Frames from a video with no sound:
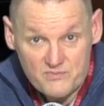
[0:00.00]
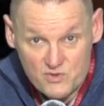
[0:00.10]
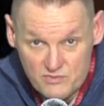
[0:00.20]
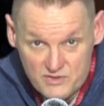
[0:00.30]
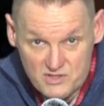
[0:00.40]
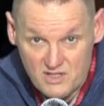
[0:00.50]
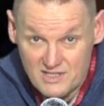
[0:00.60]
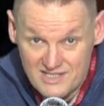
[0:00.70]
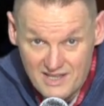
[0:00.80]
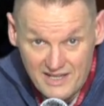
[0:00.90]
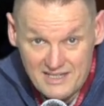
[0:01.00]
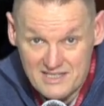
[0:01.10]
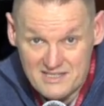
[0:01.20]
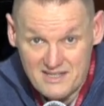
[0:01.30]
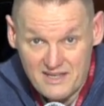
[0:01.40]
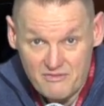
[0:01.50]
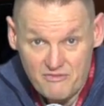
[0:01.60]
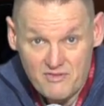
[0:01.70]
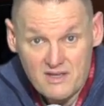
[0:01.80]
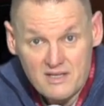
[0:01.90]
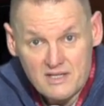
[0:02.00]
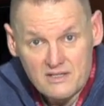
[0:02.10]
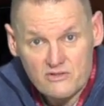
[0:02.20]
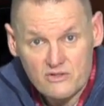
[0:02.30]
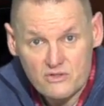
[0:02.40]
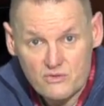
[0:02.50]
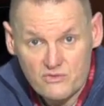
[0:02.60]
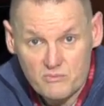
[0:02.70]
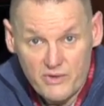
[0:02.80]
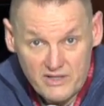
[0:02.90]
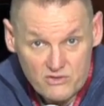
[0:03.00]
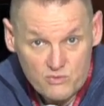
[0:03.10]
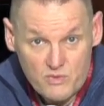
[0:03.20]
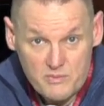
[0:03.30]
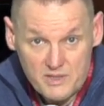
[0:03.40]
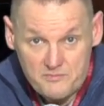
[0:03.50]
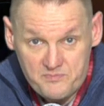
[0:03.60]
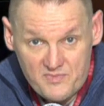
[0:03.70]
Duphaston is likely safe to use in pregnant women,